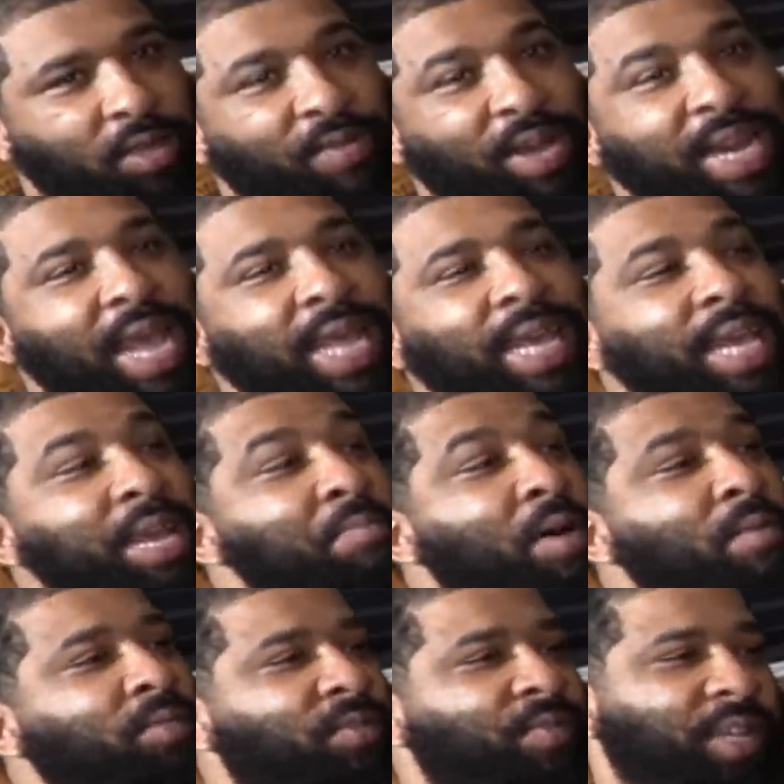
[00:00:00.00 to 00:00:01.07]
had 18
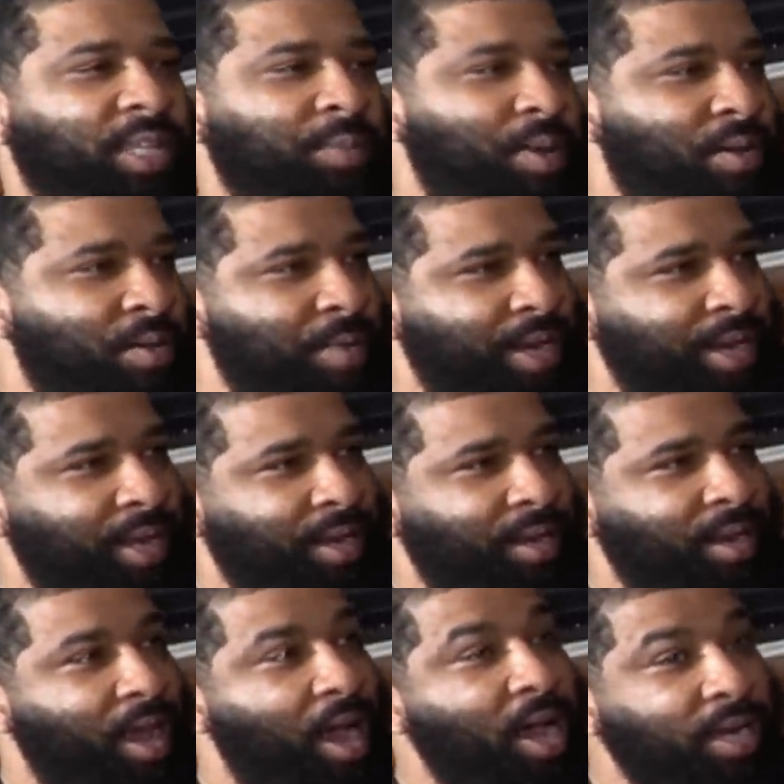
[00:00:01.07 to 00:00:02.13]
months of
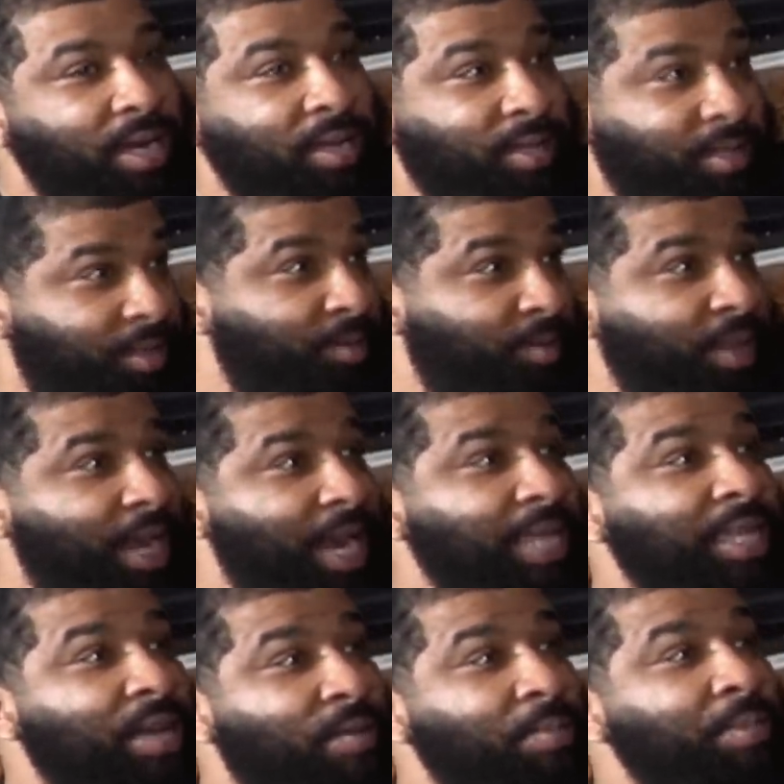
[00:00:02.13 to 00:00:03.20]
experimenting. And
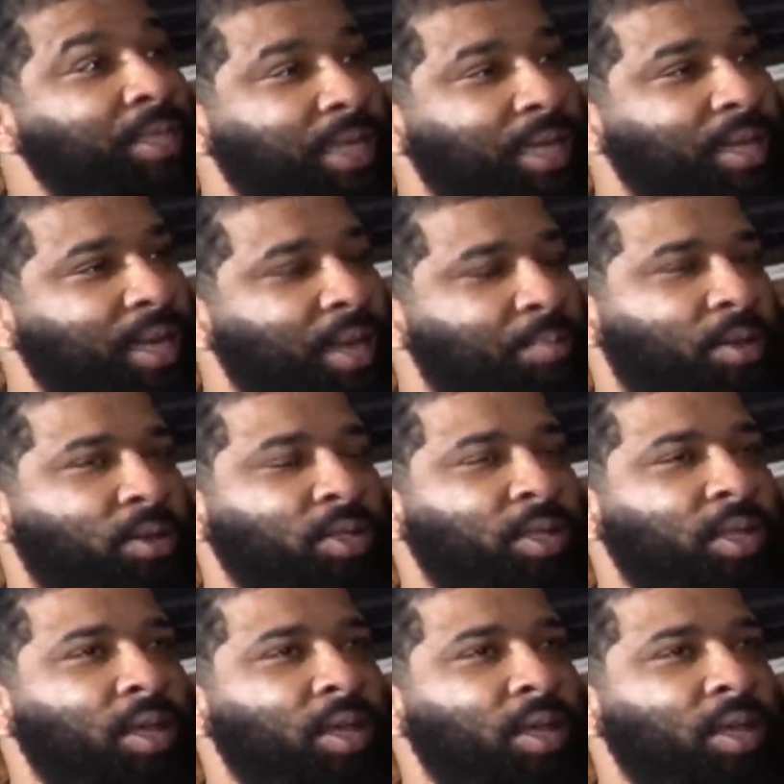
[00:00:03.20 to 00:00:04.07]
that's how I'm seeing it, because